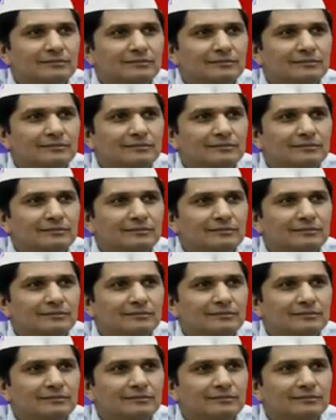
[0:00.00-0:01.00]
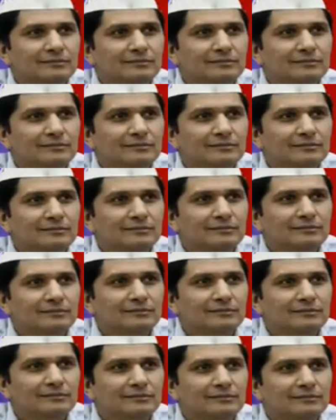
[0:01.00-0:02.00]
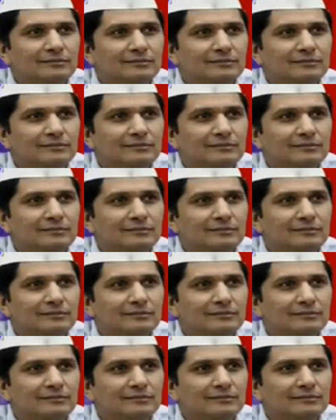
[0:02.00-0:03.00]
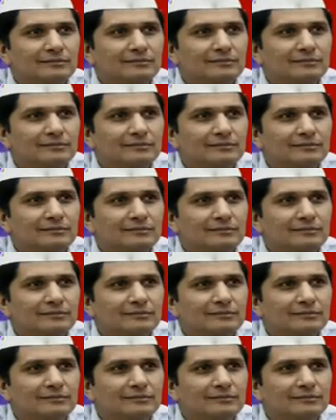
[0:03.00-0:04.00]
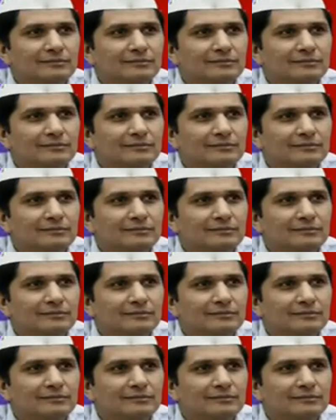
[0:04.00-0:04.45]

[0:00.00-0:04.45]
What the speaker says: The person shown says nothing.